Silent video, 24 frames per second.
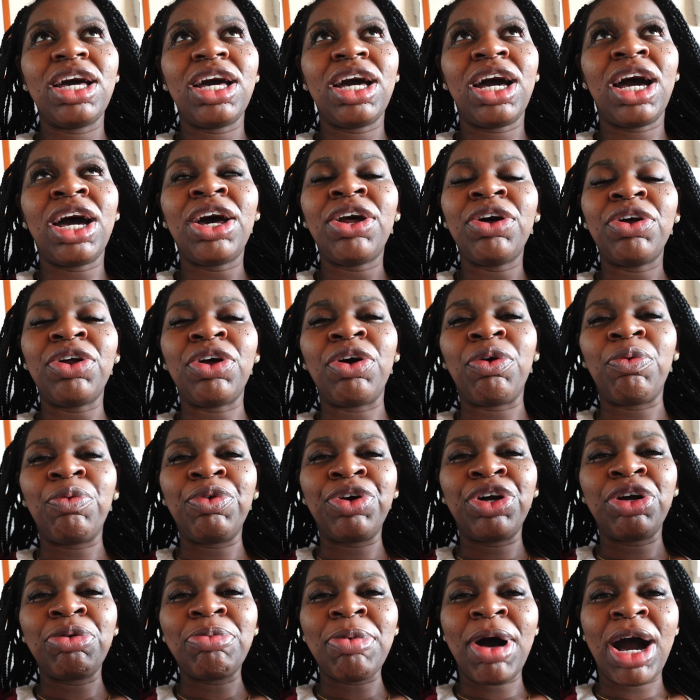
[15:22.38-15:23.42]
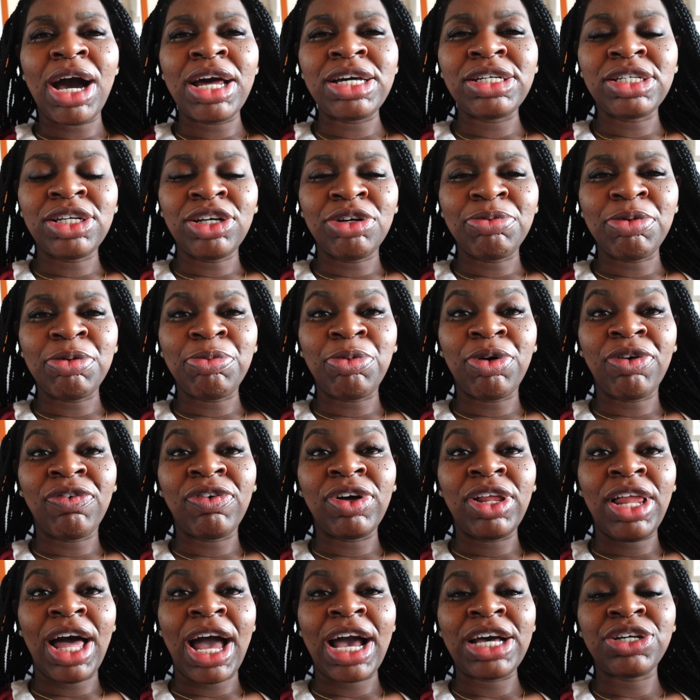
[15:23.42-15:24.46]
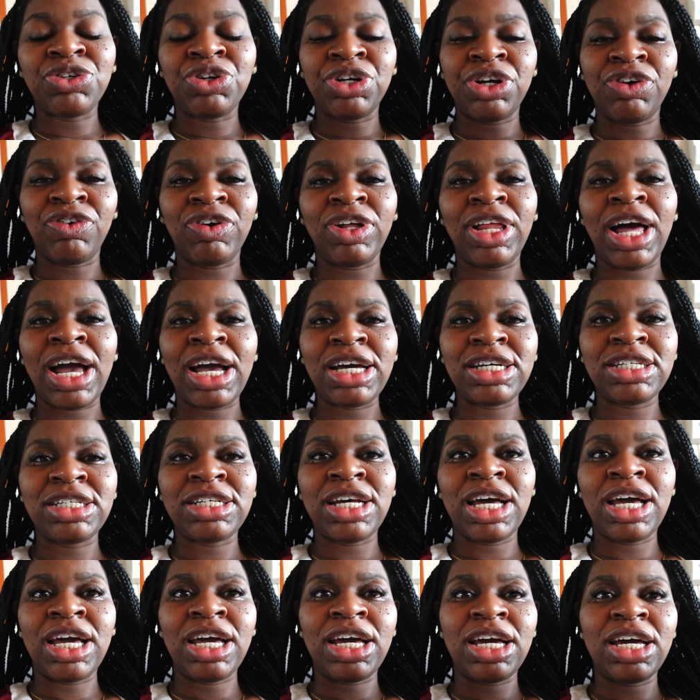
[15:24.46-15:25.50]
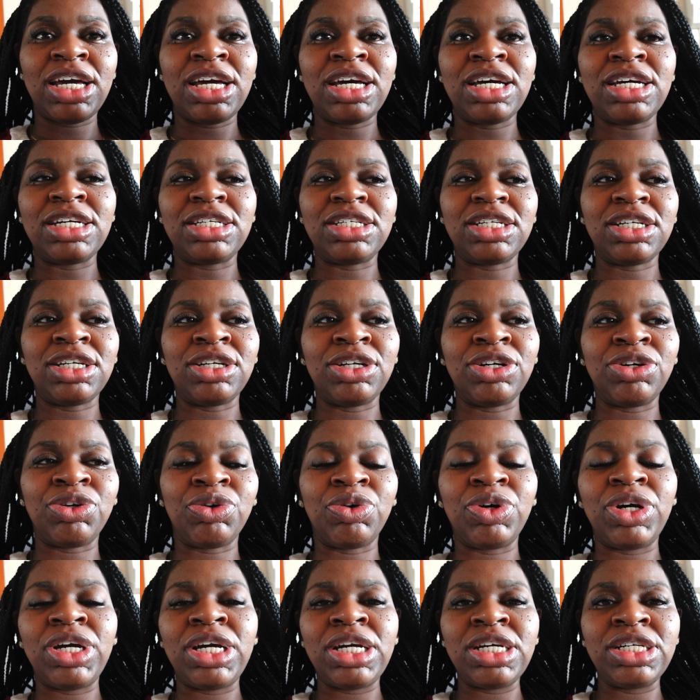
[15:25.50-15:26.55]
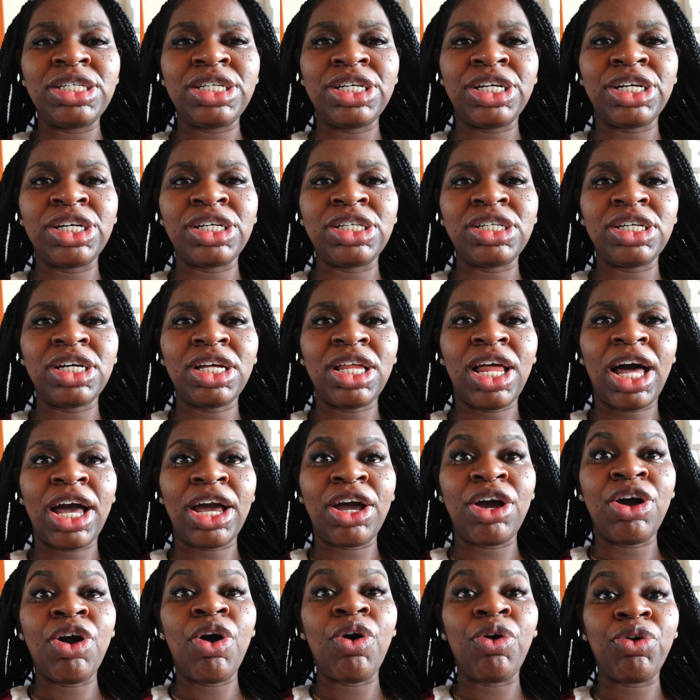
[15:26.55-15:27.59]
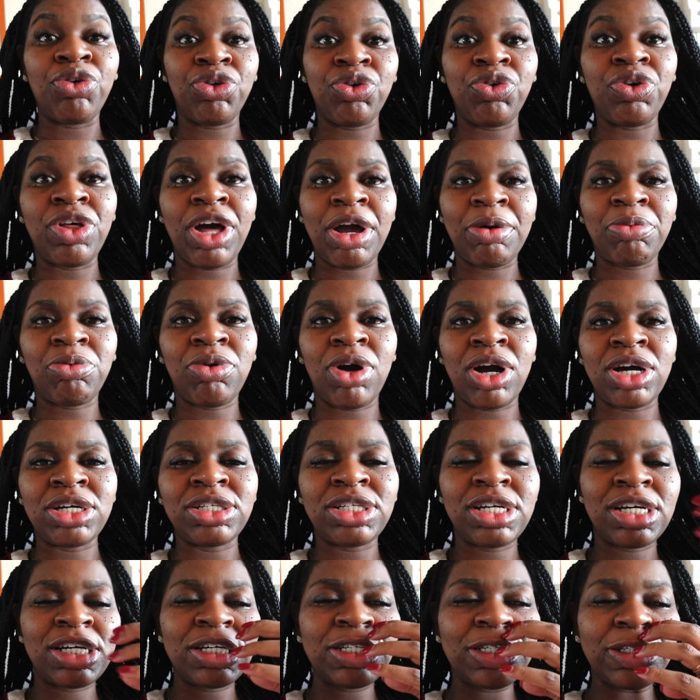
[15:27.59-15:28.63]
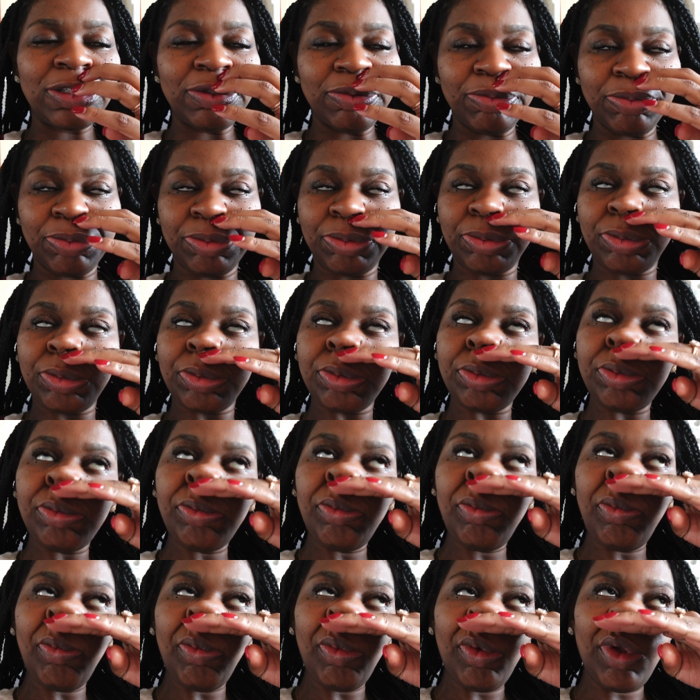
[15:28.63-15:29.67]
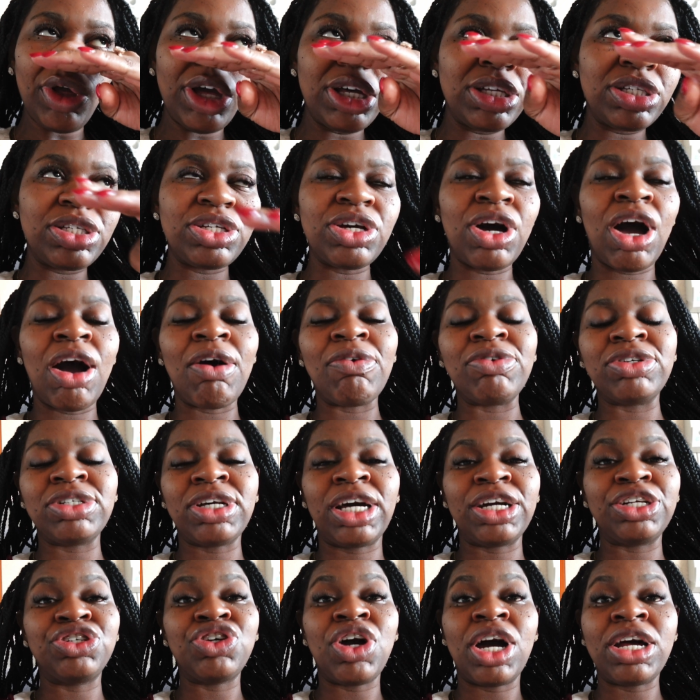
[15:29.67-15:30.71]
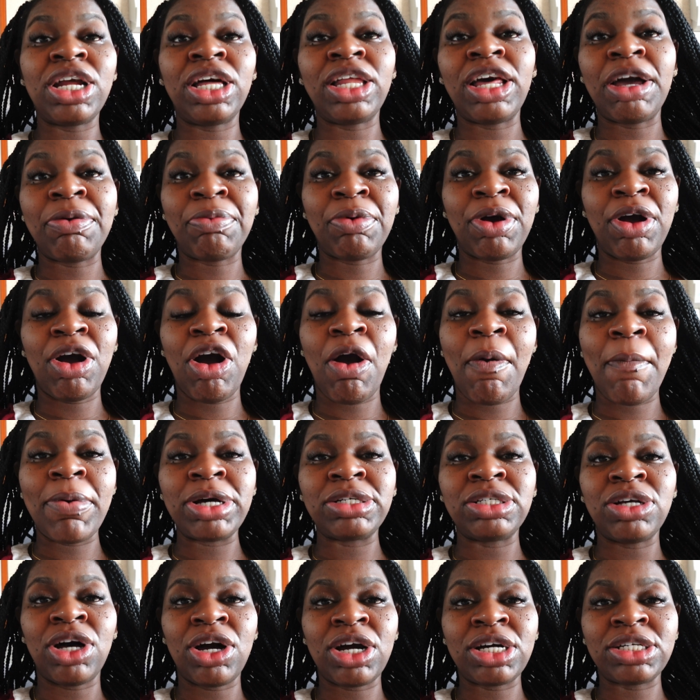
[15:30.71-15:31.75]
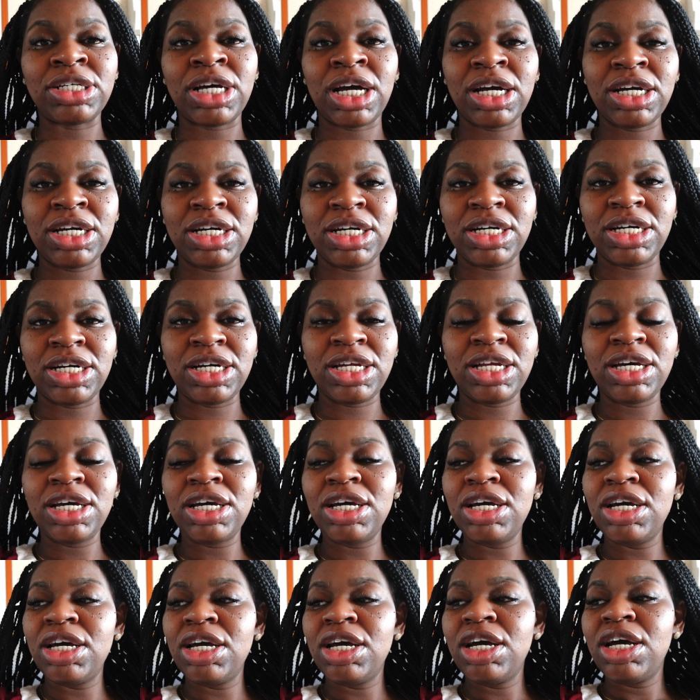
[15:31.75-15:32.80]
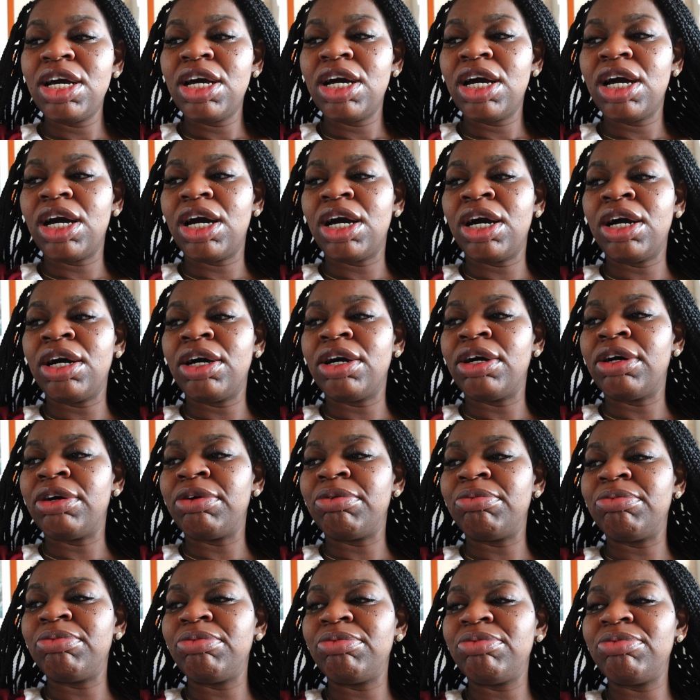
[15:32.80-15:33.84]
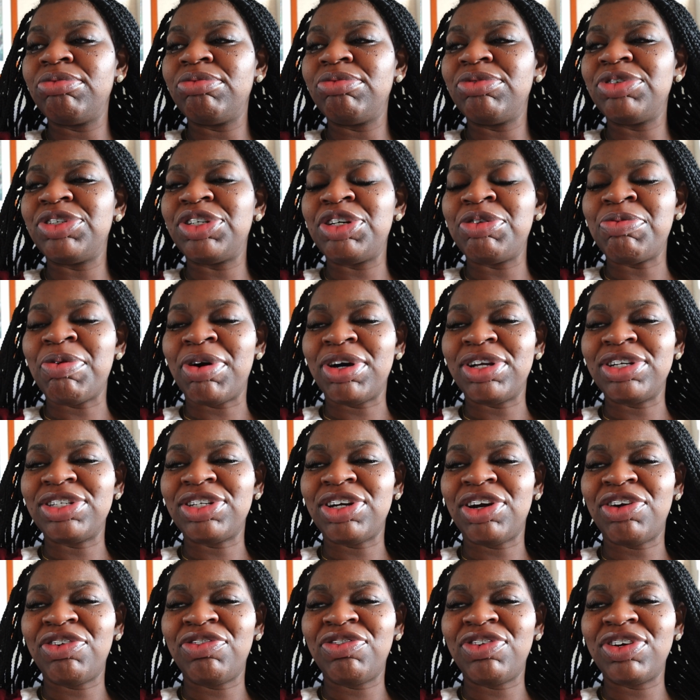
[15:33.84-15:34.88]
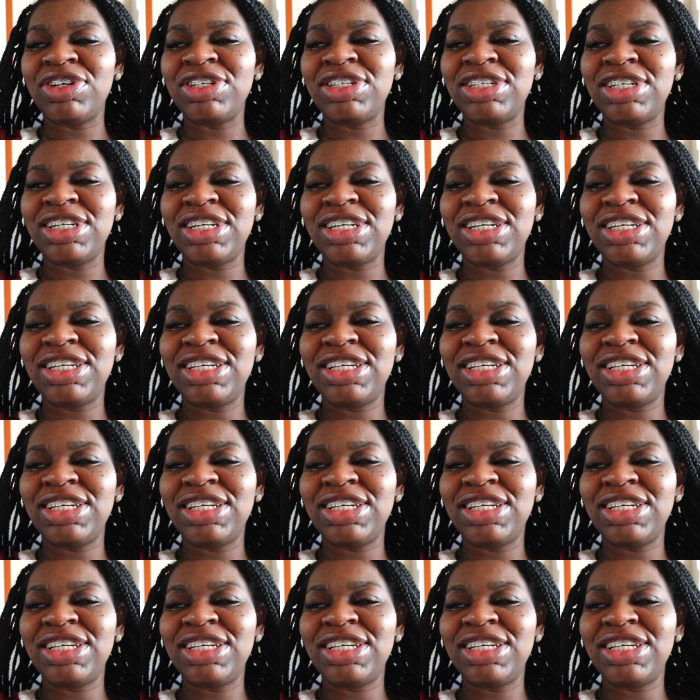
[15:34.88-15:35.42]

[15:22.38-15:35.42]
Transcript: I don't know, when your body's a little bit more relaxed or in a relaxed state, it's a little easier to like go through that process. And so I was like trying to labor at home as long as I could. Um, she about to start fussing.